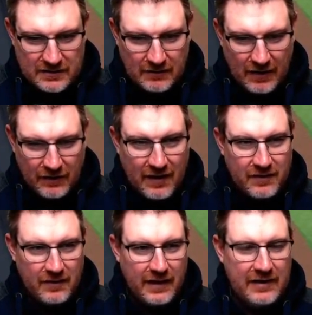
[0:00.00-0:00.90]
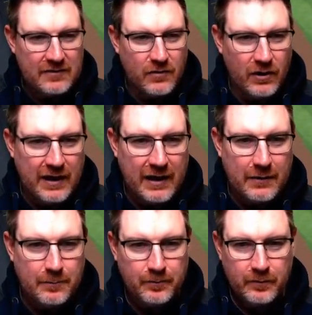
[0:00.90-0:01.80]
just like that, the lead is gone
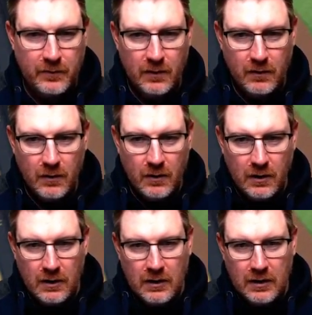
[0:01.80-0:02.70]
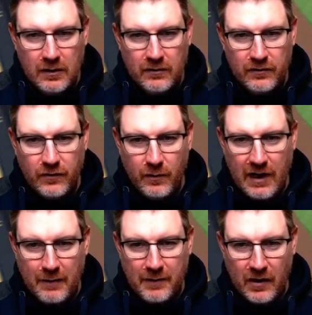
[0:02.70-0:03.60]
again. So an
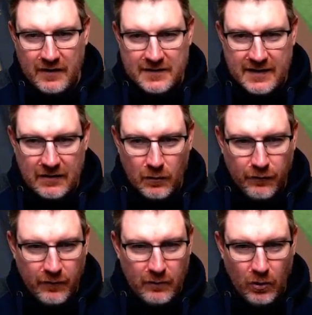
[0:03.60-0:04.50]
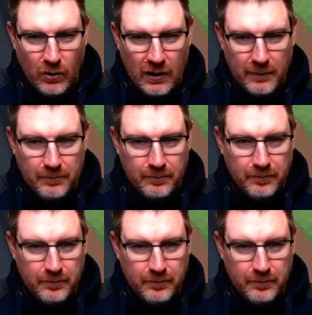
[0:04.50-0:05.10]
RBI single from Lawler.